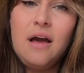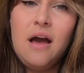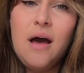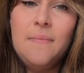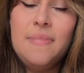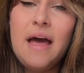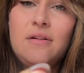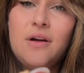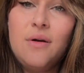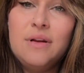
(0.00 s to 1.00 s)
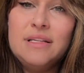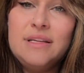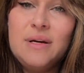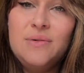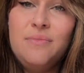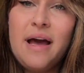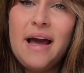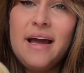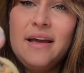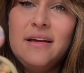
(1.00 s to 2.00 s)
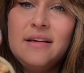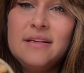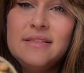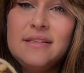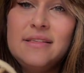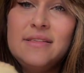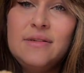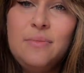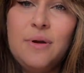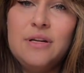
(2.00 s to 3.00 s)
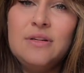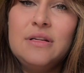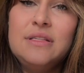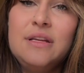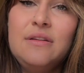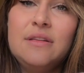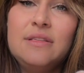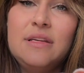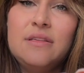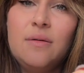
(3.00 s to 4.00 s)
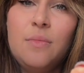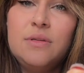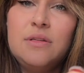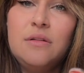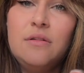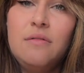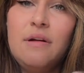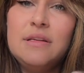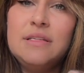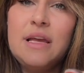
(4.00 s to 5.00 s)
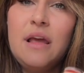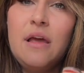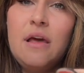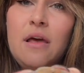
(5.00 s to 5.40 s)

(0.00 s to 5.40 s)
That'll go in its own bag because it's super interesting. You can see it's almost a little rusty.